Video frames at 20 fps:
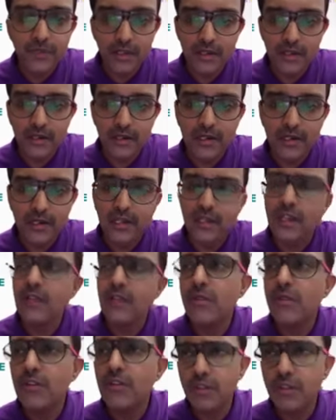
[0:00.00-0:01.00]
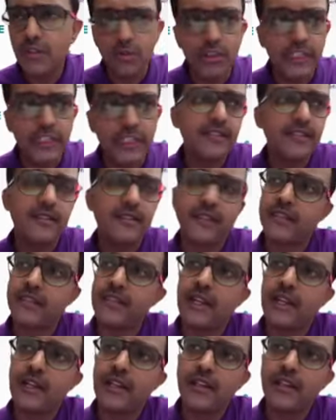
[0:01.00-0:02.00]
And, and, and one of the good things
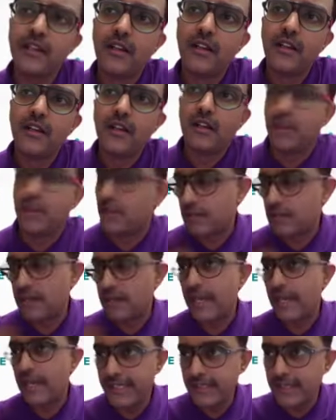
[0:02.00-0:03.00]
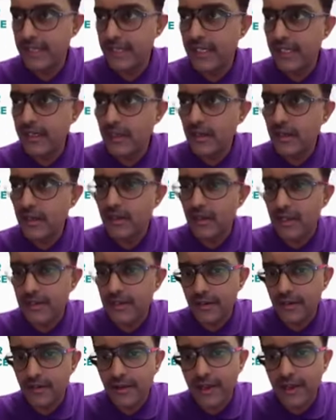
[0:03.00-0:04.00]
is that that I see uh,
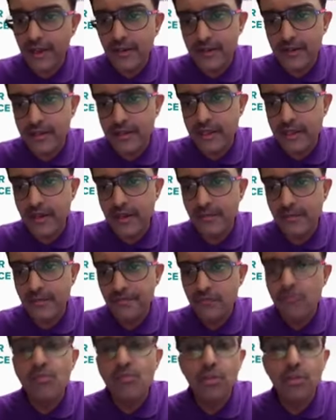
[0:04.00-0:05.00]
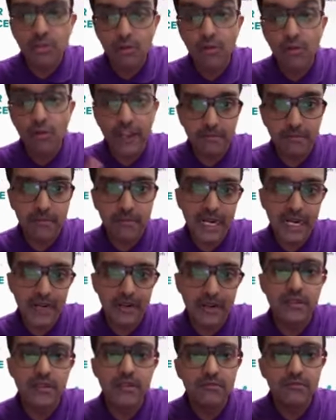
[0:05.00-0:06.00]
as a trend is that both good and
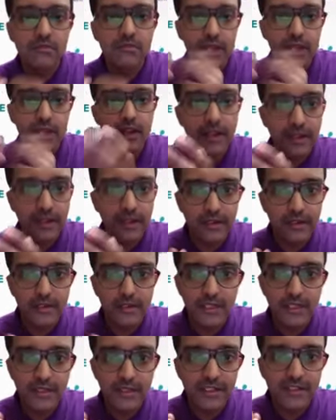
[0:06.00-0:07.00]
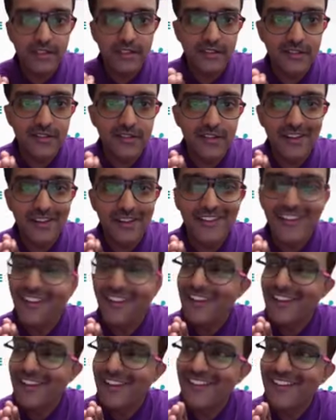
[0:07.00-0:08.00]
bad get highlighted these days, right?
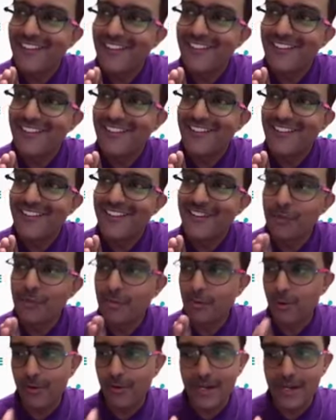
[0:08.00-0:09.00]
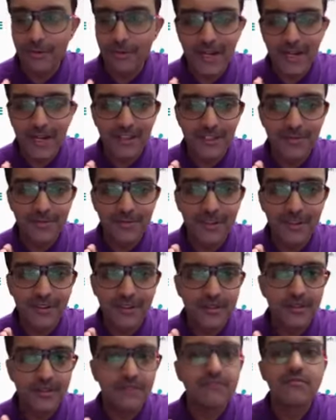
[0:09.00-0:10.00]
uh, if you provide a bad
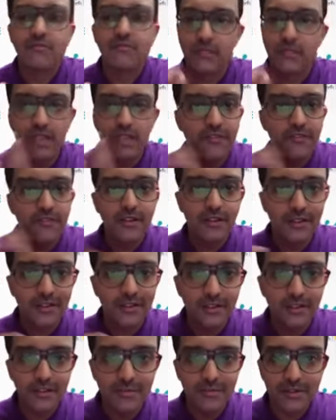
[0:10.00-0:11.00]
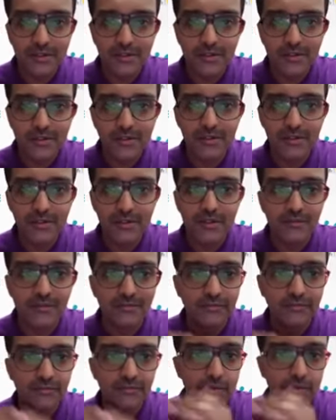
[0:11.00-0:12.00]
experience definitely customers uh,
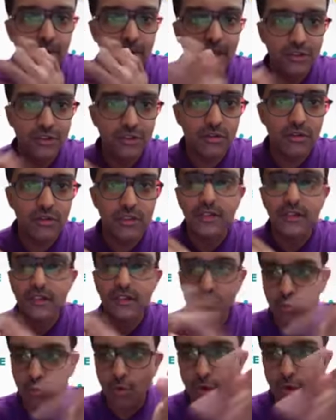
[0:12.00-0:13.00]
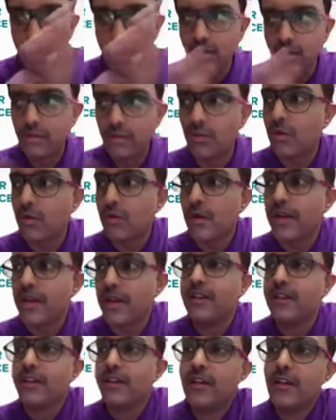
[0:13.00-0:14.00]
make sure that it's known to a wide